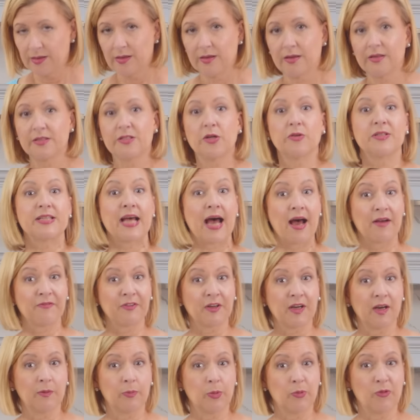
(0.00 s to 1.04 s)
So it's half a
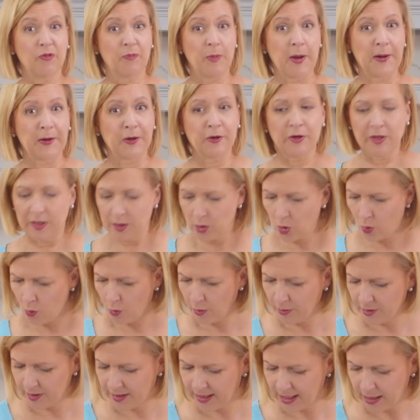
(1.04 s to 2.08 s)
cup of butter and a
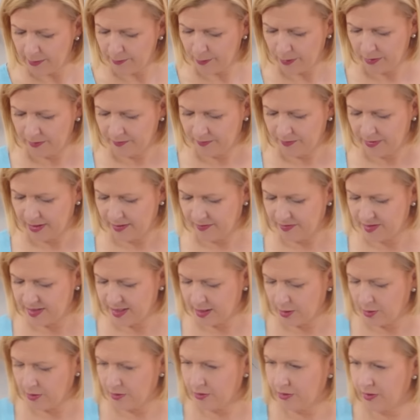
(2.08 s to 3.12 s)
1/4 cup of
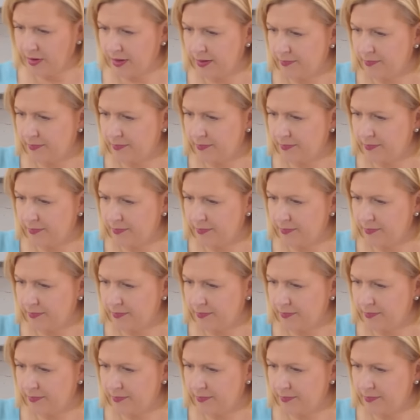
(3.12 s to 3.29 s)
sour cream.